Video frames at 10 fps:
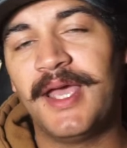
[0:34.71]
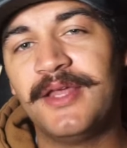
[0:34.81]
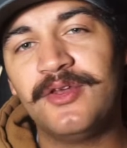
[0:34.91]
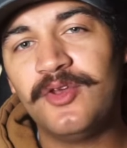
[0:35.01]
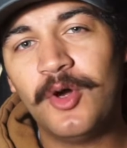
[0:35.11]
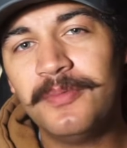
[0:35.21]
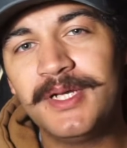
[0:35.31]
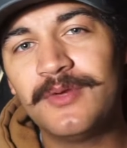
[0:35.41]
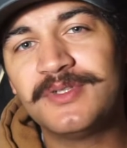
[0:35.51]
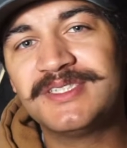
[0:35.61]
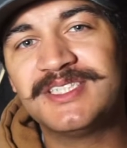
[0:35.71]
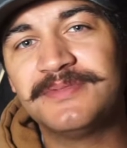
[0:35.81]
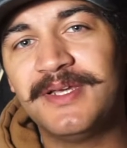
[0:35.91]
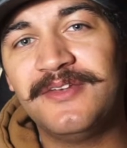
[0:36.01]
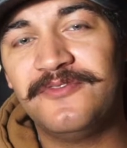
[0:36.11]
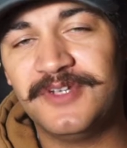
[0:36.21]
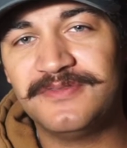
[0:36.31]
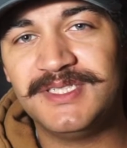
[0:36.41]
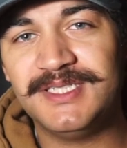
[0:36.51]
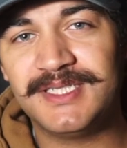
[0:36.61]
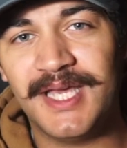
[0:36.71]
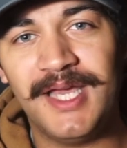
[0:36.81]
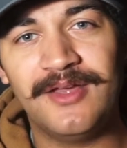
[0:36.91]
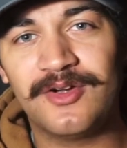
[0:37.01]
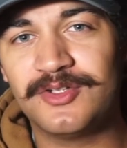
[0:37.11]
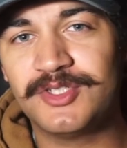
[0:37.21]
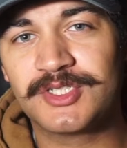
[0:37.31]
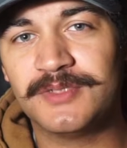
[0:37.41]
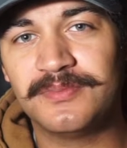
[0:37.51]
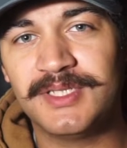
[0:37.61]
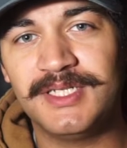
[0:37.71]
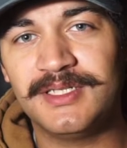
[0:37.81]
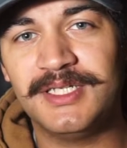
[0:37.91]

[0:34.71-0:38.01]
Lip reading: And nobody wants to spend 15K on your completely